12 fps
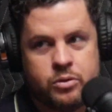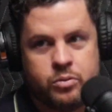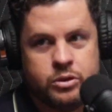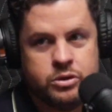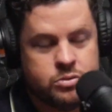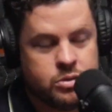
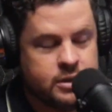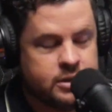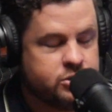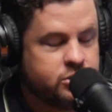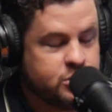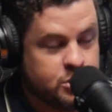what you think
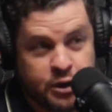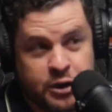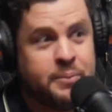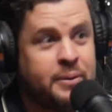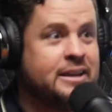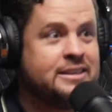is just the
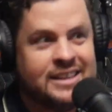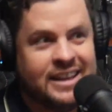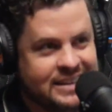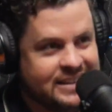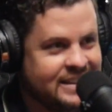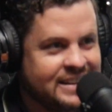best
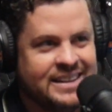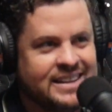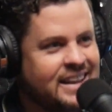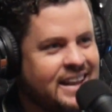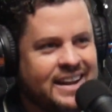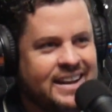
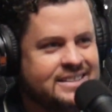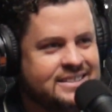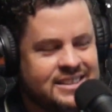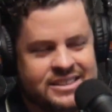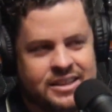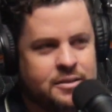idea, and it's
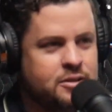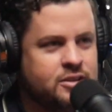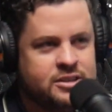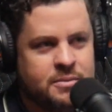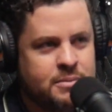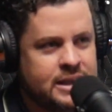just
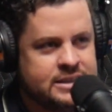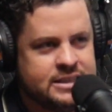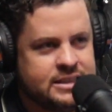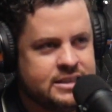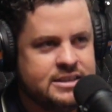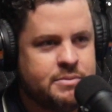this
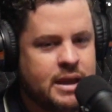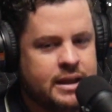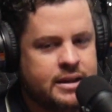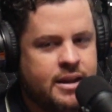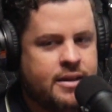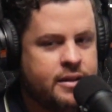amazing lead
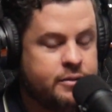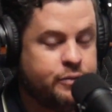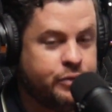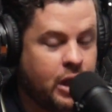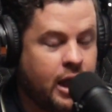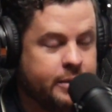magnet, and it
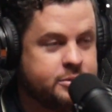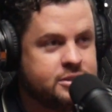flops.